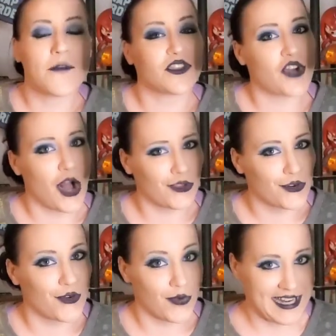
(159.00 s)
But the color
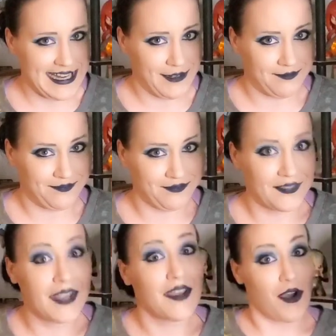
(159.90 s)
green,
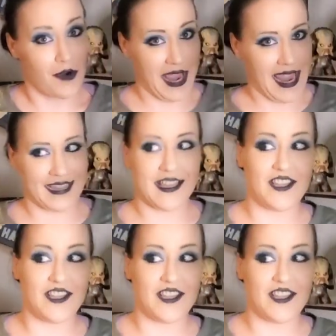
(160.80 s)
okay?